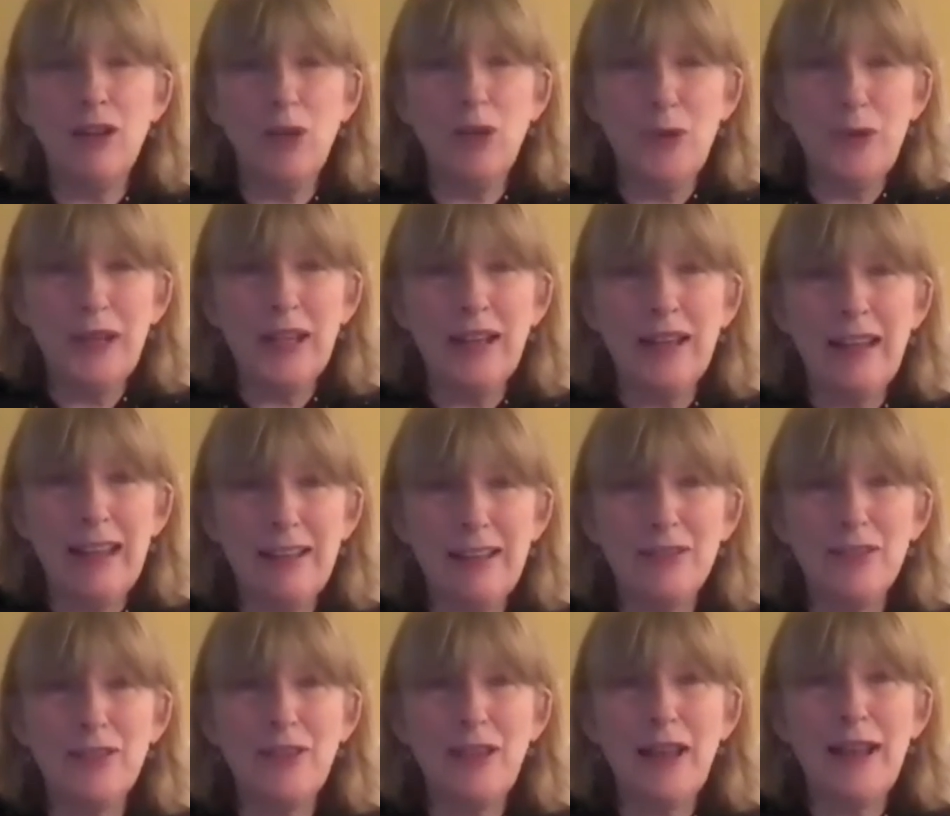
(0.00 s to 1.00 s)
colonial
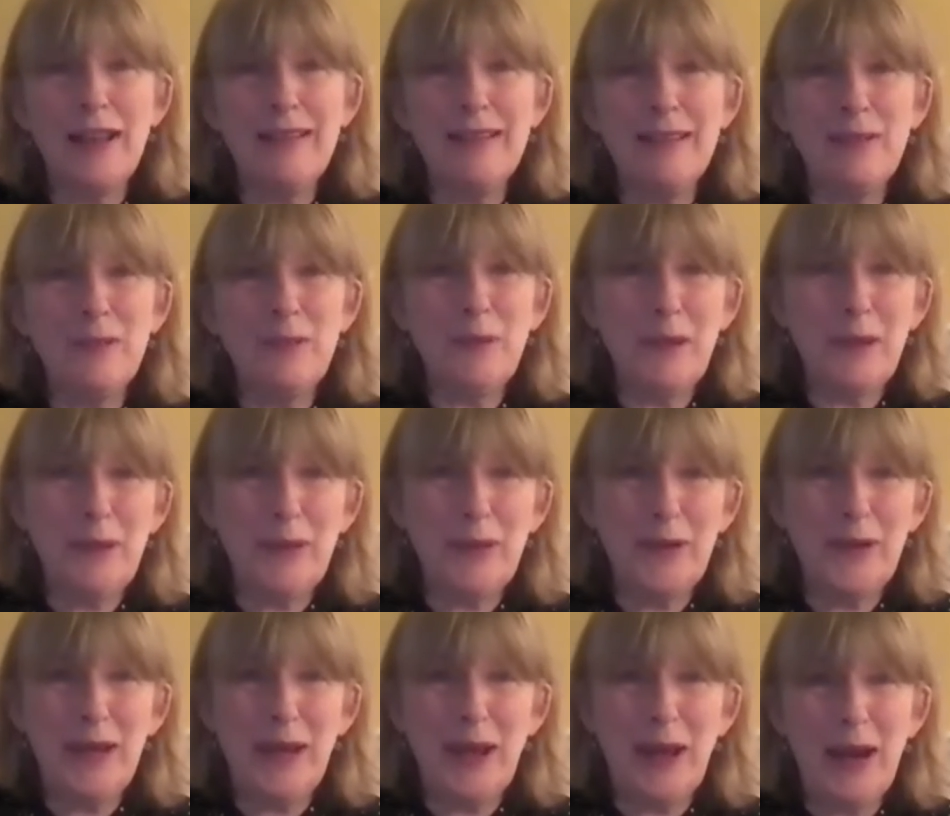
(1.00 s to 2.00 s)
exercises, whether
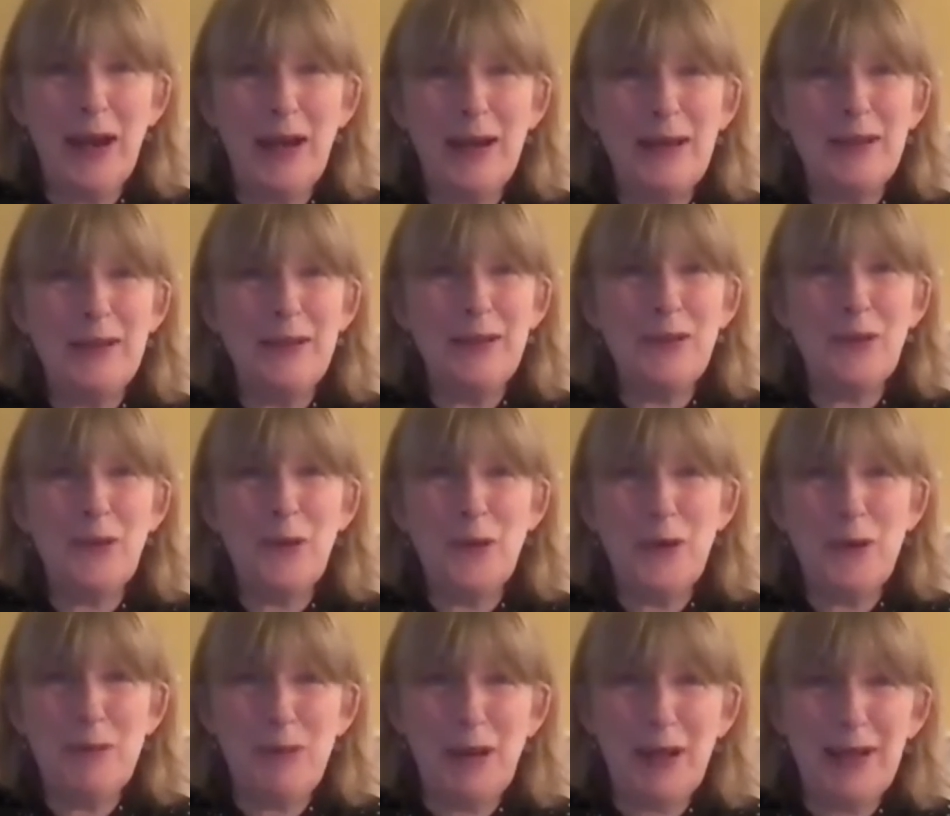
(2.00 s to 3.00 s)
in Ireland
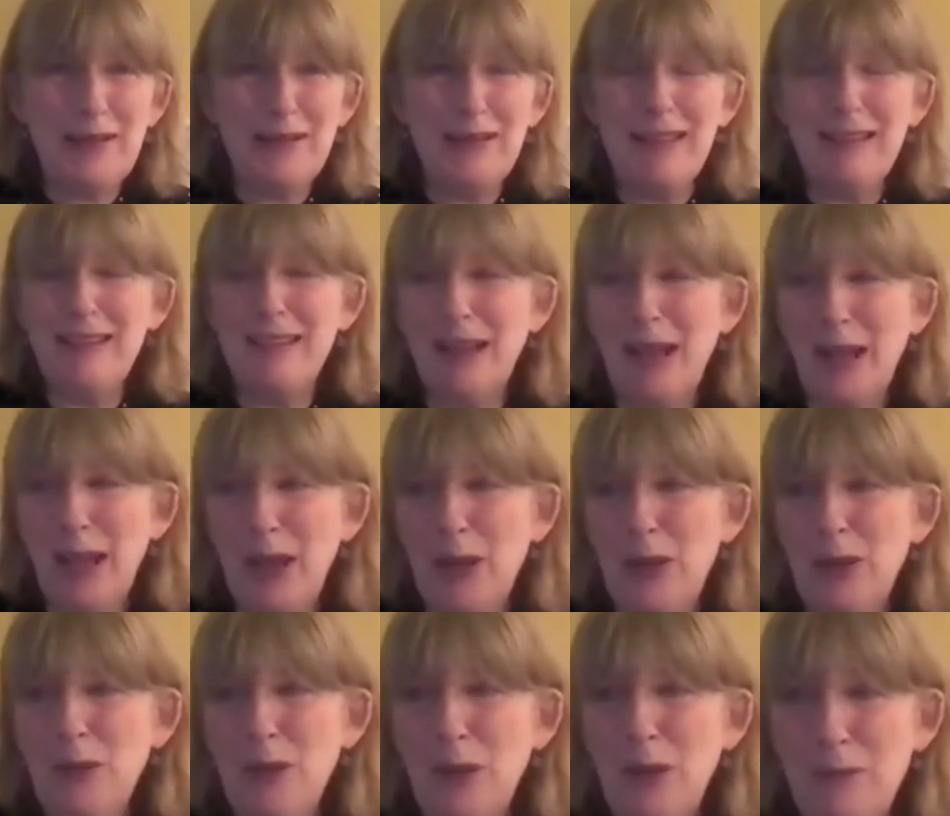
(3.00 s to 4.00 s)
or in places like
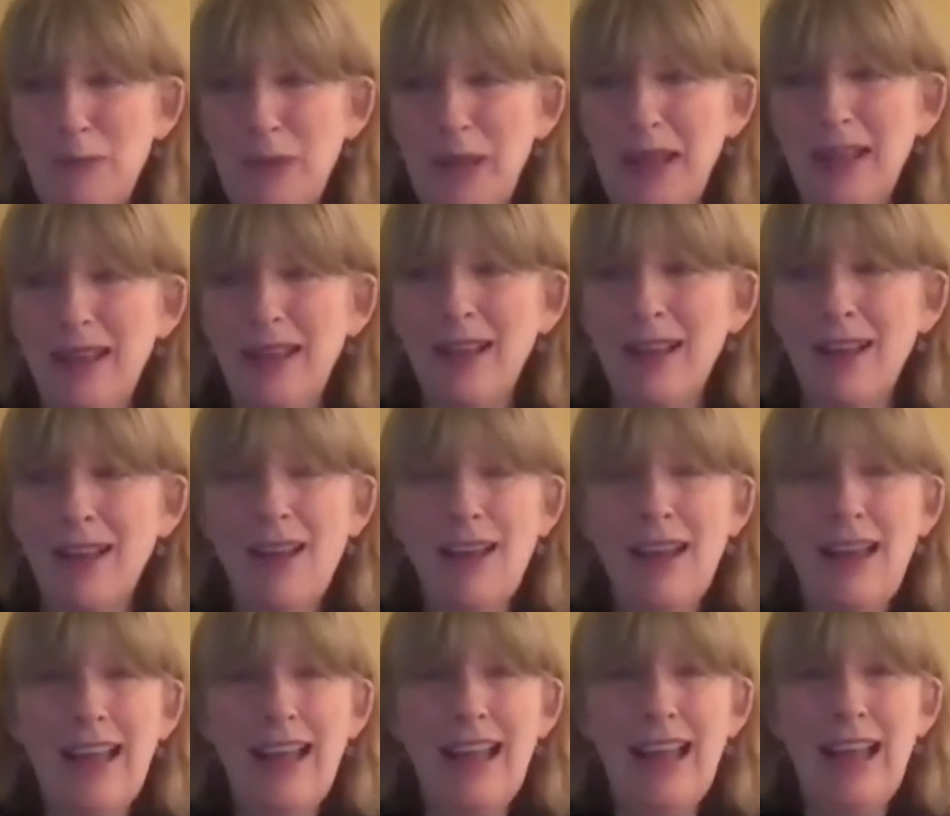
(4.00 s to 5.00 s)
Colombia,
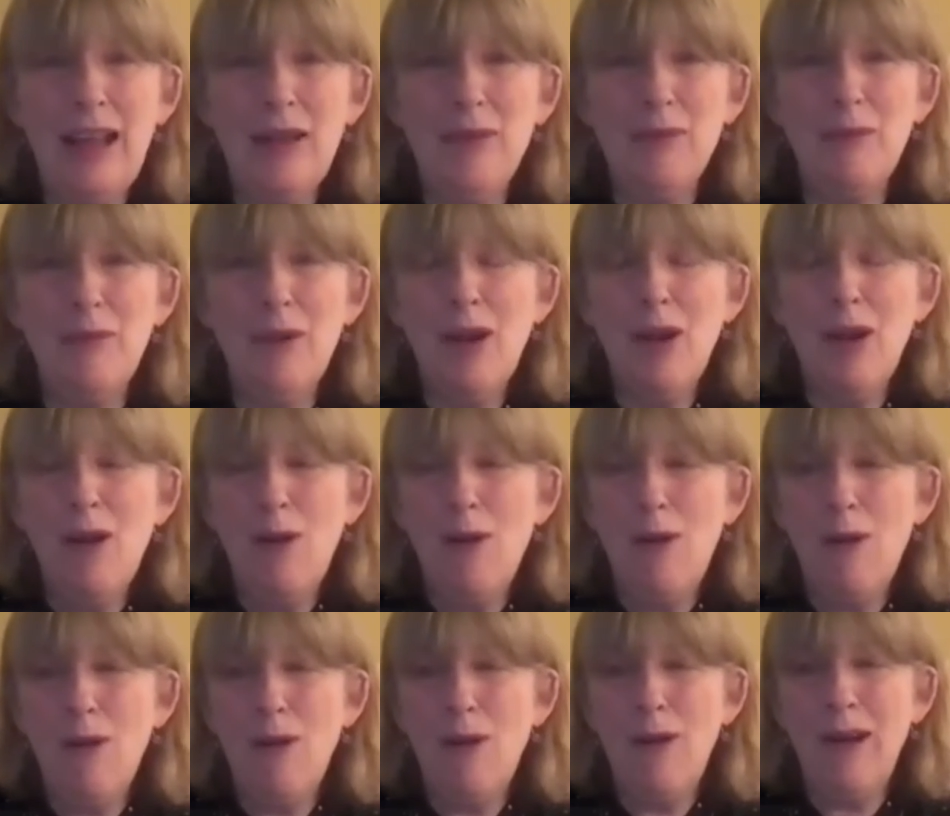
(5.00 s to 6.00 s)

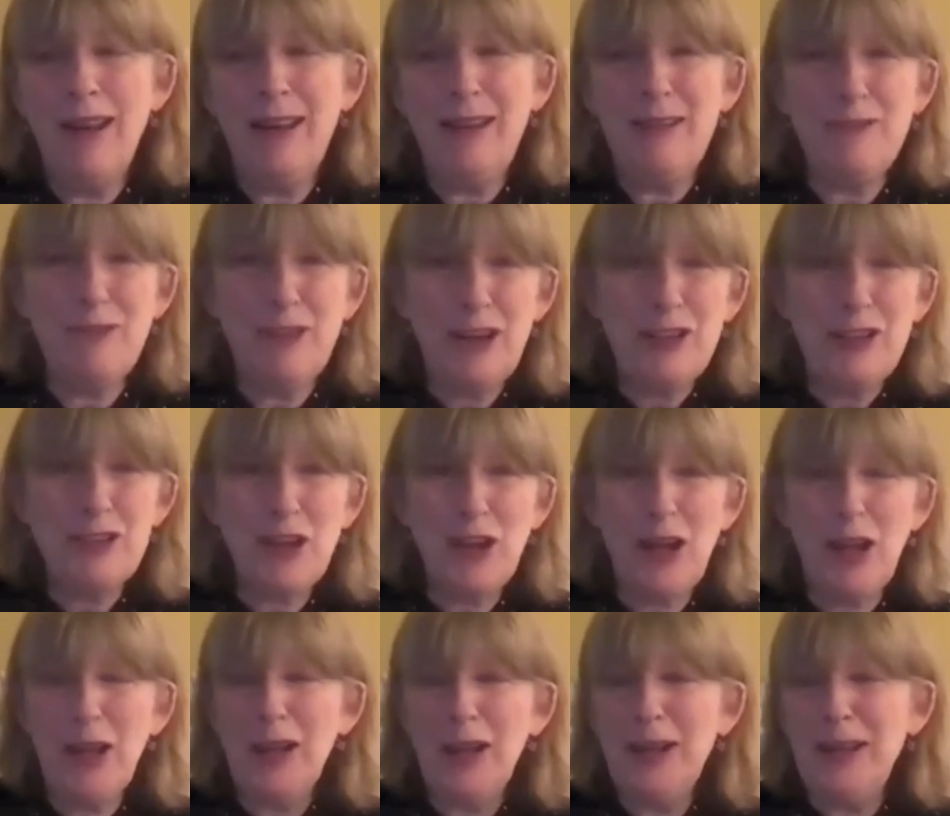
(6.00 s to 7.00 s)
or in French
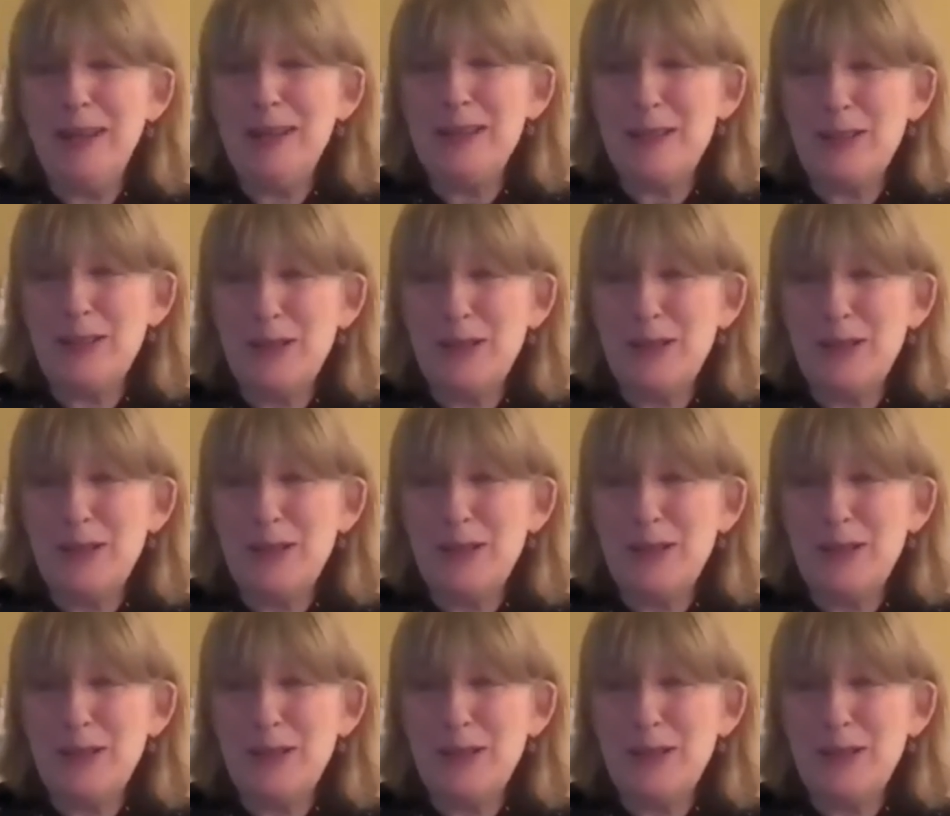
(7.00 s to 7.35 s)
colonies